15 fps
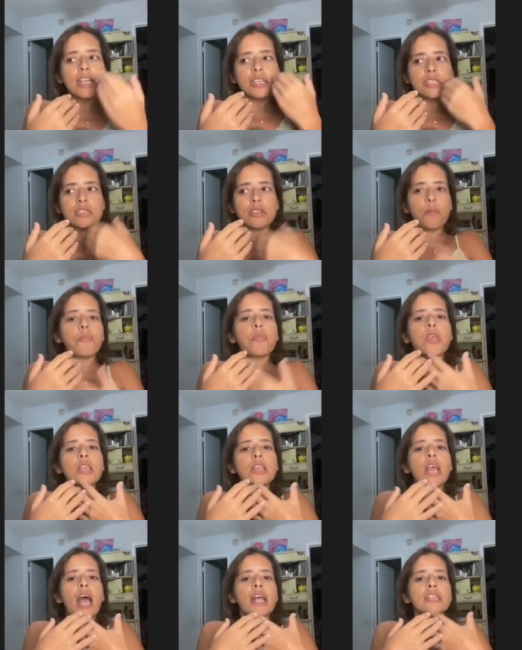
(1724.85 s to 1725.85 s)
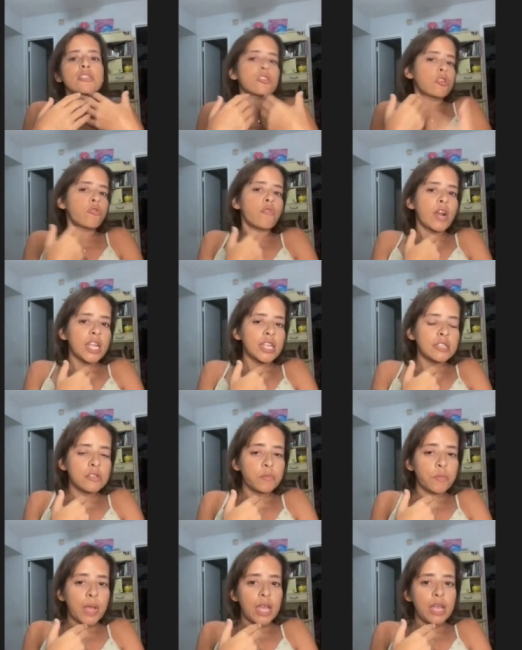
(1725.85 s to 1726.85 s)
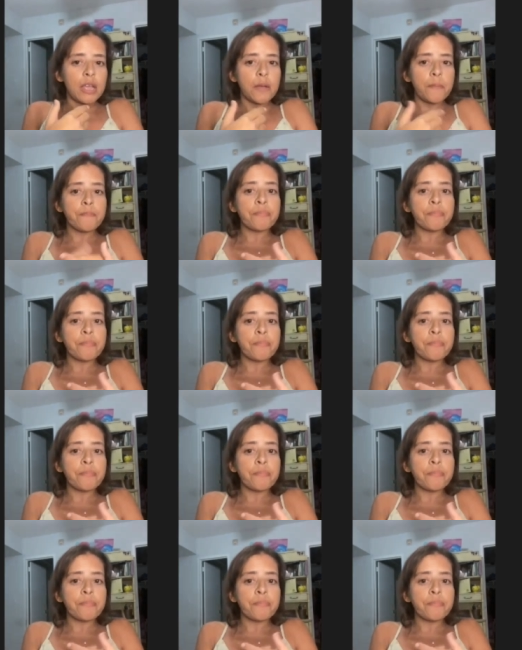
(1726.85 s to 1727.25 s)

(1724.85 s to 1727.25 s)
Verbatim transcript: is something that degrades me.